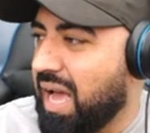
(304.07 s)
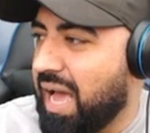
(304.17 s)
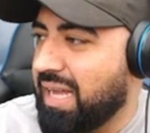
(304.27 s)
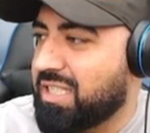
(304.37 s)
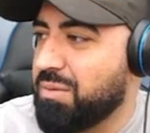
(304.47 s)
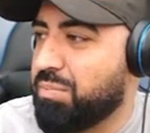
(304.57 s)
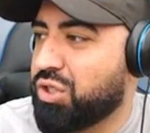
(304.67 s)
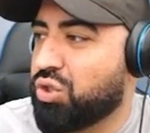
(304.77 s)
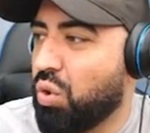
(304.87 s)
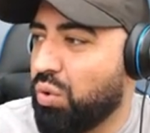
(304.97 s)

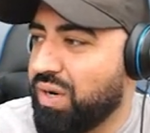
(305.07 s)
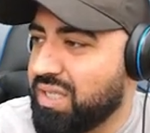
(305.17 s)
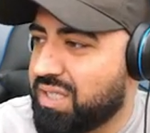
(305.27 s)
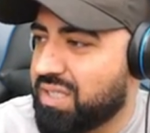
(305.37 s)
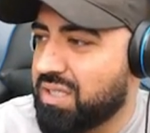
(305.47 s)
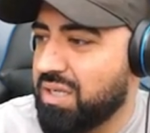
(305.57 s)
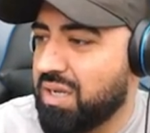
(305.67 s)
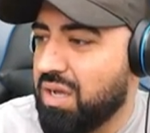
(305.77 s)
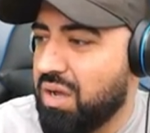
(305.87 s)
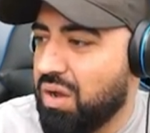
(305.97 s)
Atenbosaurus?
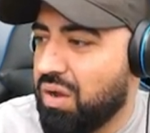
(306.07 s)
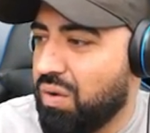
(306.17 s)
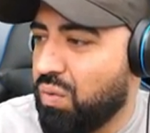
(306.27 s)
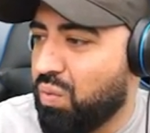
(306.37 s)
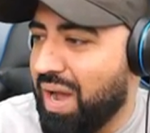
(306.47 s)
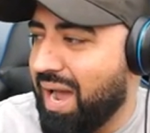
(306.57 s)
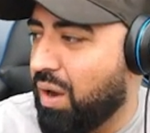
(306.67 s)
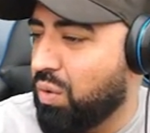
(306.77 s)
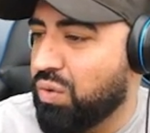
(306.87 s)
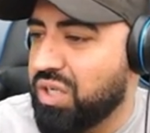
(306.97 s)

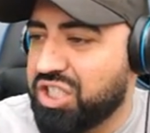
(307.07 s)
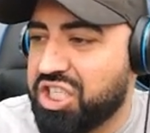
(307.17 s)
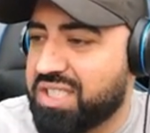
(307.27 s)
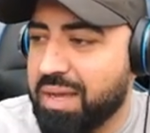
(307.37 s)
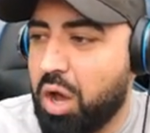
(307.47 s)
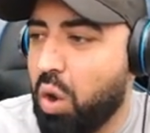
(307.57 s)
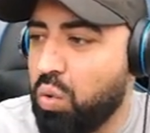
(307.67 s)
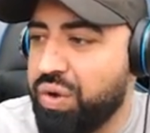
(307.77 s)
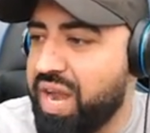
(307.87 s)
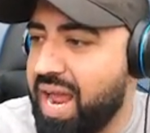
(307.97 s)
Wow, it's just a whole
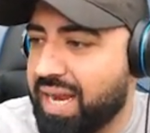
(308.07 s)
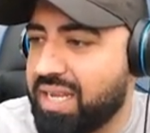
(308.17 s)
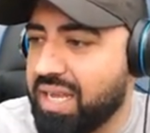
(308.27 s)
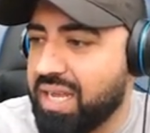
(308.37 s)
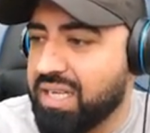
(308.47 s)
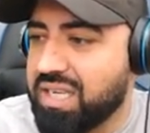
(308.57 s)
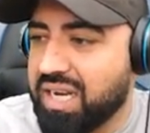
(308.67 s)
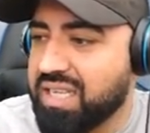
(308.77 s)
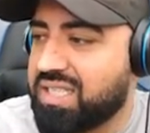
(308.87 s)
neck. It's like a